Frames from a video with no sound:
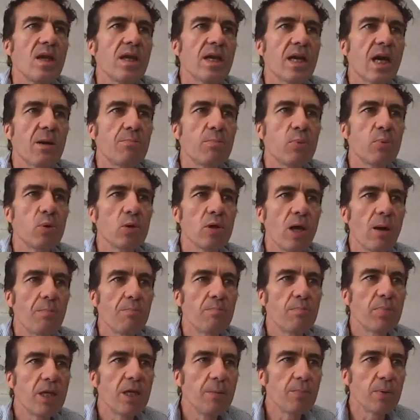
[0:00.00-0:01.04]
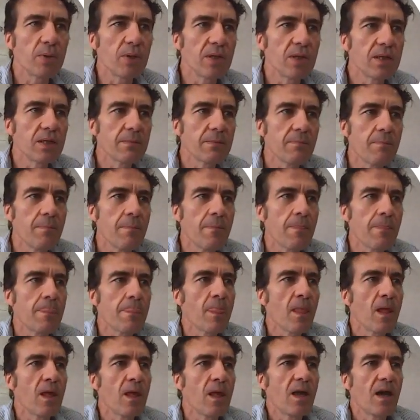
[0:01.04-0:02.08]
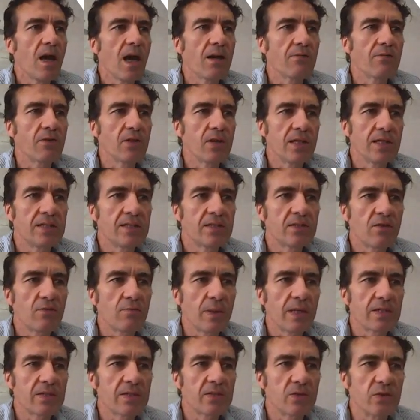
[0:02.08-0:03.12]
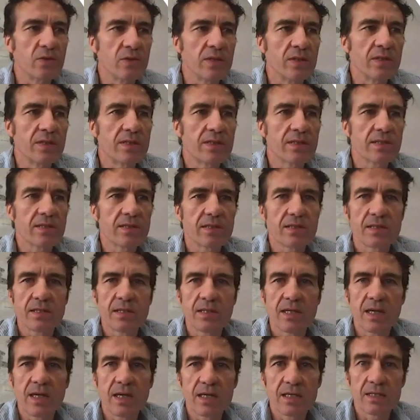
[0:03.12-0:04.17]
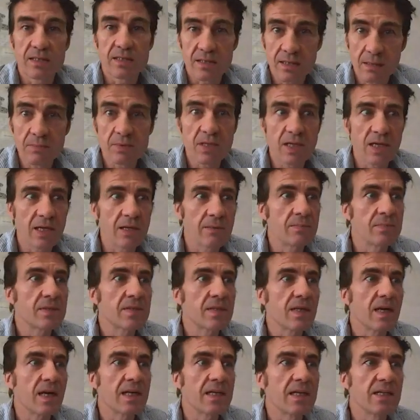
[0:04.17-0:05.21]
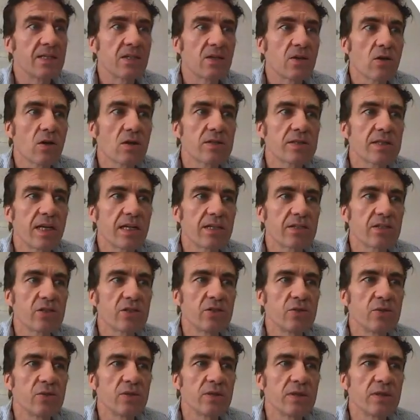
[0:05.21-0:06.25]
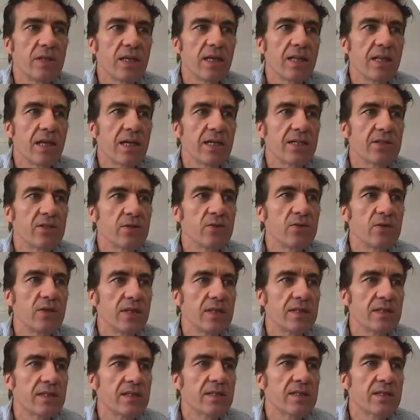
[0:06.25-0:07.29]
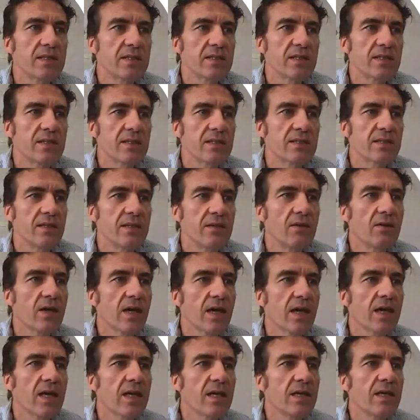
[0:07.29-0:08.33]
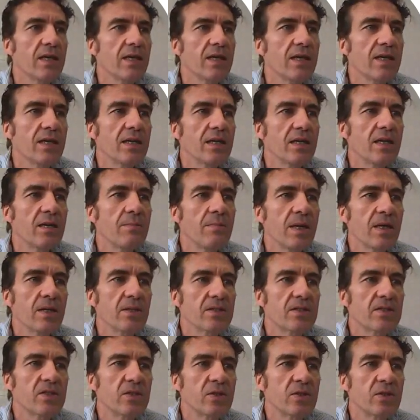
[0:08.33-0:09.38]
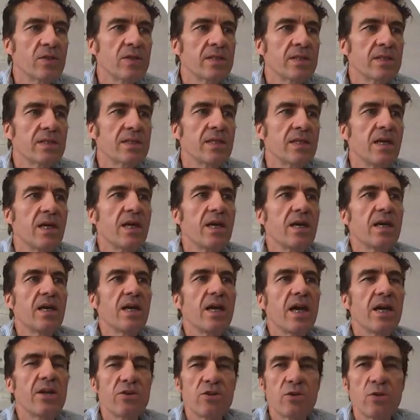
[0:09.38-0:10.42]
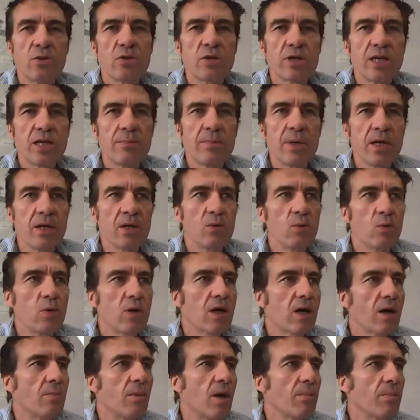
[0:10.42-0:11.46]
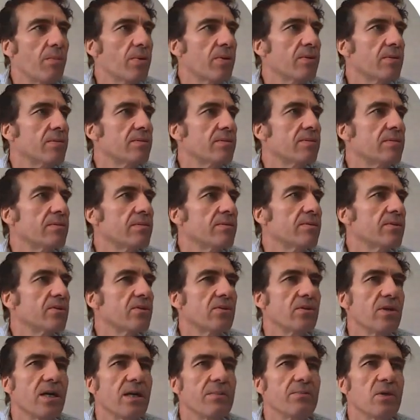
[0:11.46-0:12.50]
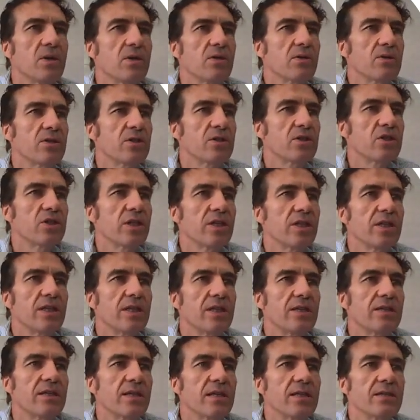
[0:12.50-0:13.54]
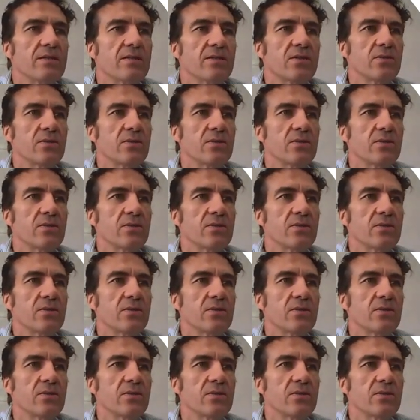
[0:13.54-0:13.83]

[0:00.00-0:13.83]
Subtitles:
and I pull up people, I have a list of my students, and sometimes I need to contact you, and I do this, and I say, okay, email a student, and your email will come up. So I'm not going to share that